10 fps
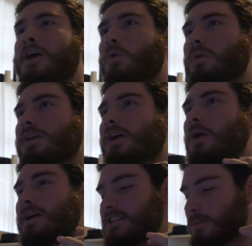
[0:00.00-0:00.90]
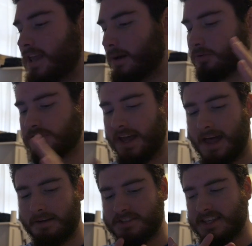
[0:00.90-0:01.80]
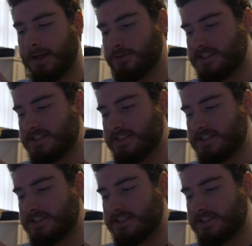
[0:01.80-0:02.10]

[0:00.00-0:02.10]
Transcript: when you're going to be able to have sounds